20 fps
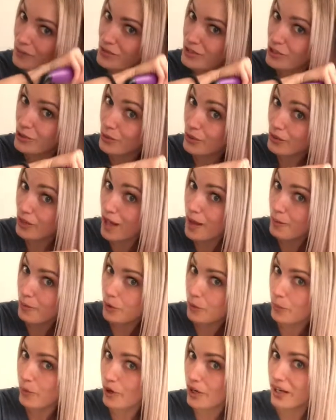do a lot
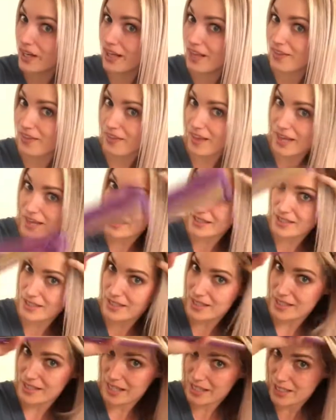more work in the
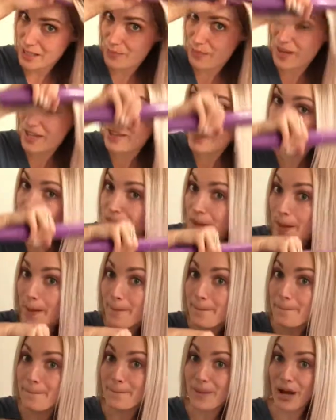last 6 months,
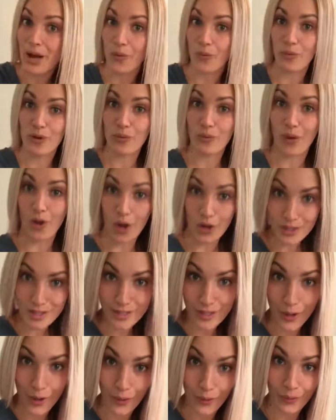but we will
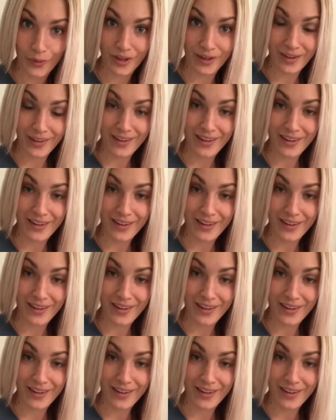also